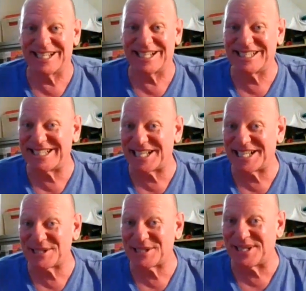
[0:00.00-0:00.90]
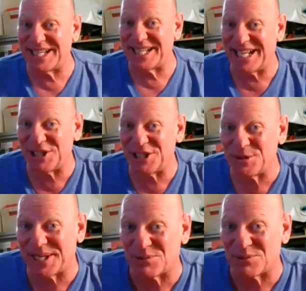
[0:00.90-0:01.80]
Because he doesn't want you
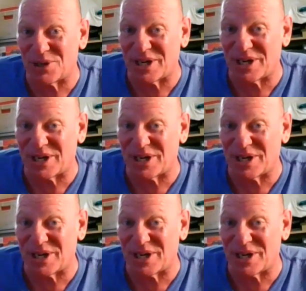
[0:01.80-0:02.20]
being right.